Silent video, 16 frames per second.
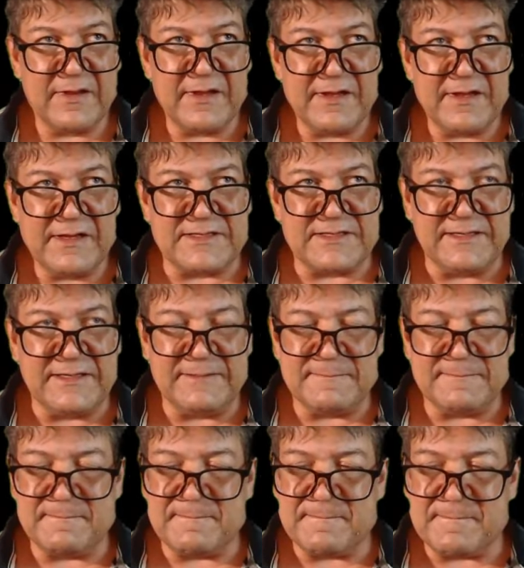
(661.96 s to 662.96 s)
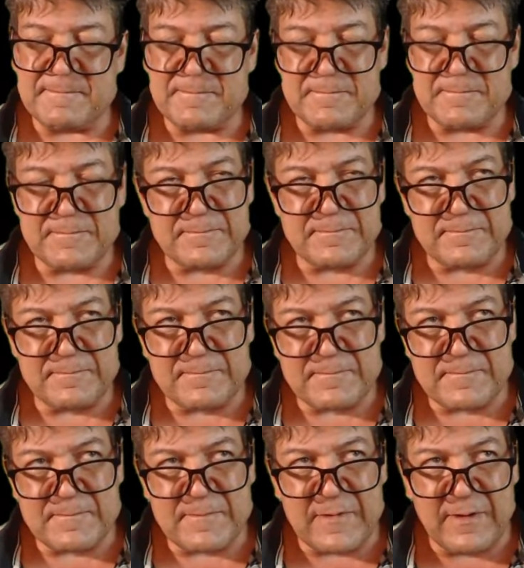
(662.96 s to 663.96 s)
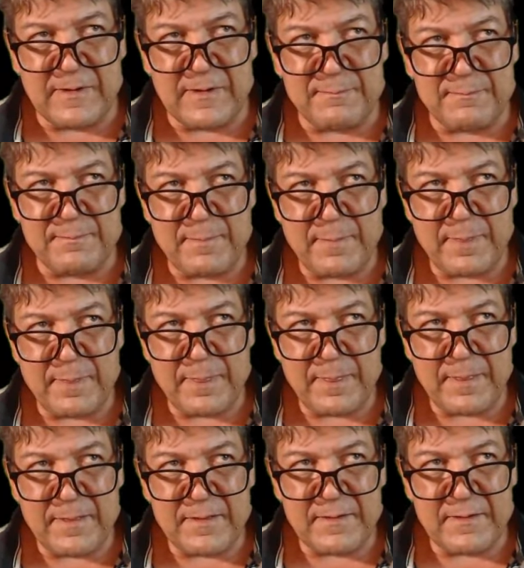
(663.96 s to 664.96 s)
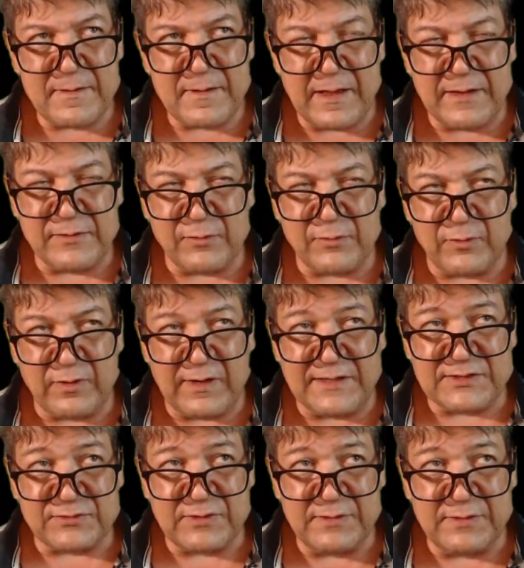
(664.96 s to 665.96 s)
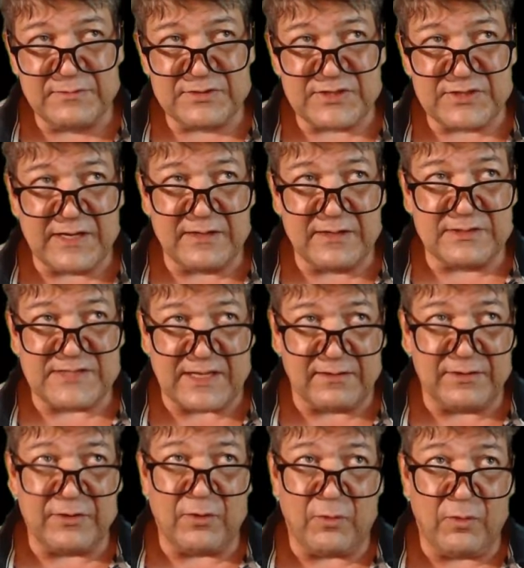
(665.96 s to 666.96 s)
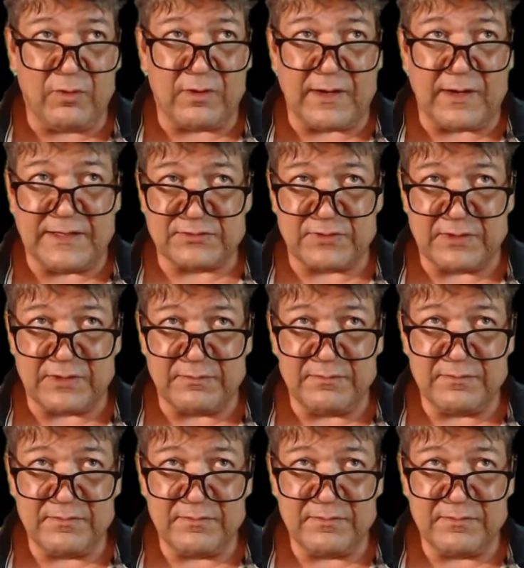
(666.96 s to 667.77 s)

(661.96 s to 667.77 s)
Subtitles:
You see, and or ice cream, salad or ice cream.